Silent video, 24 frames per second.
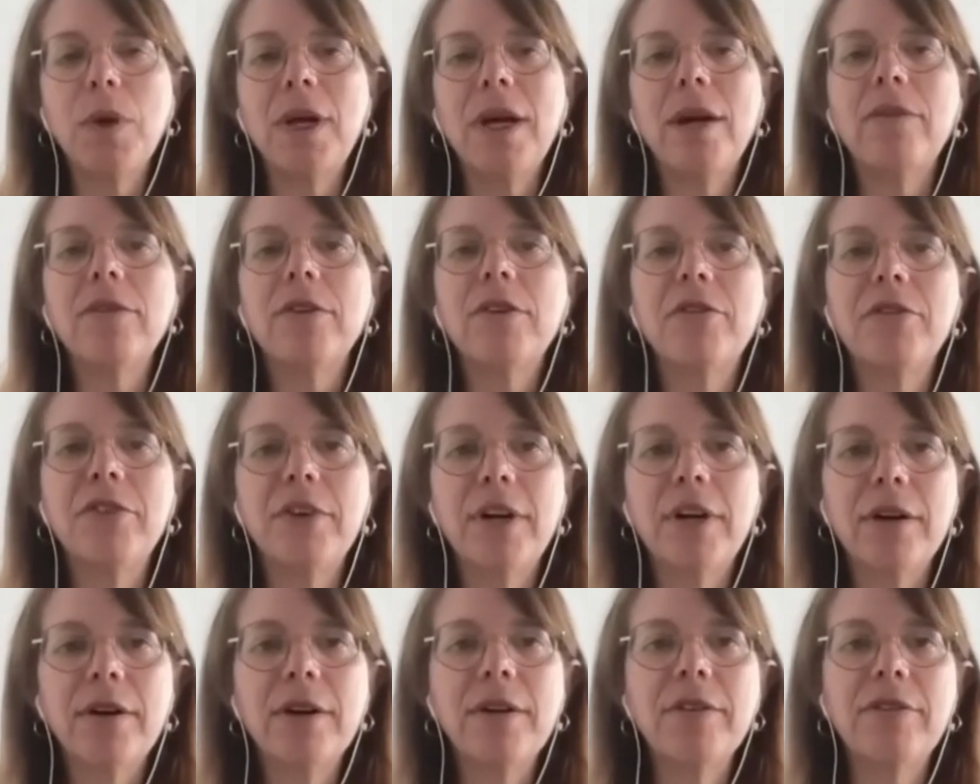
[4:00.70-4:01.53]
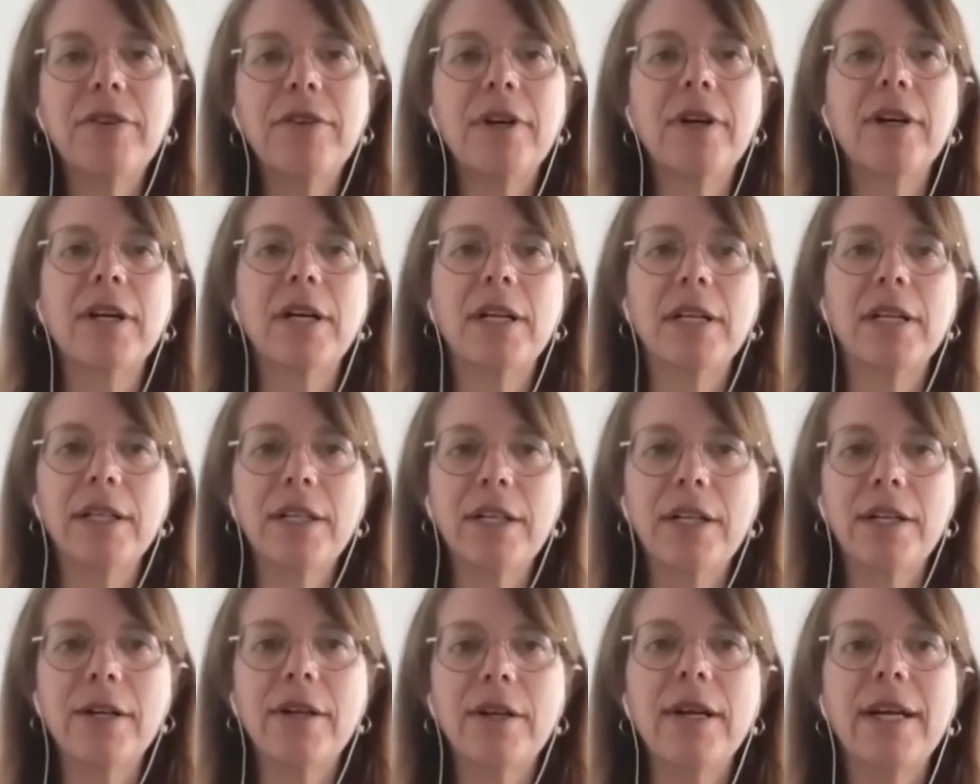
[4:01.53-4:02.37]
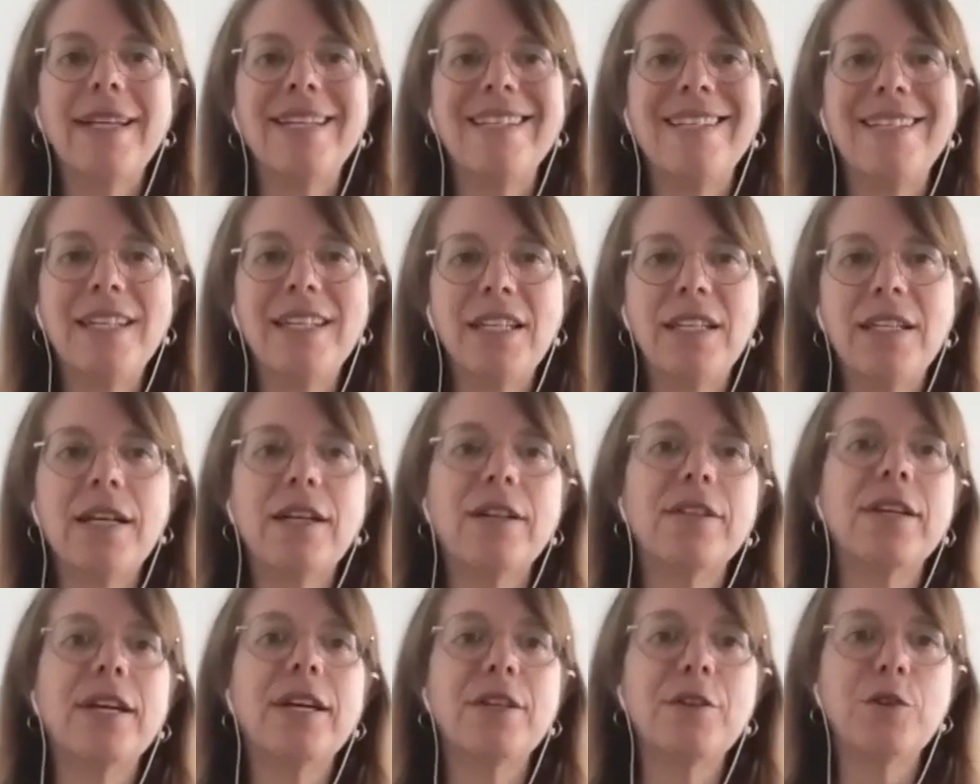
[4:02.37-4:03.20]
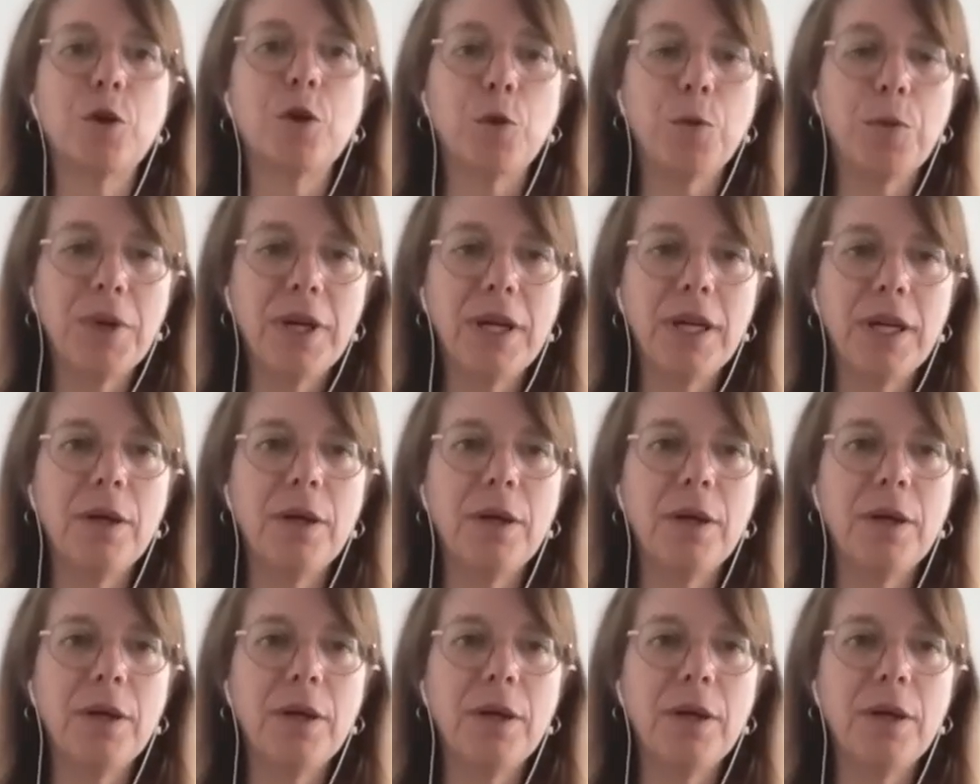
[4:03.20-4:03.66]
we have a very, very clear and detailed SOP,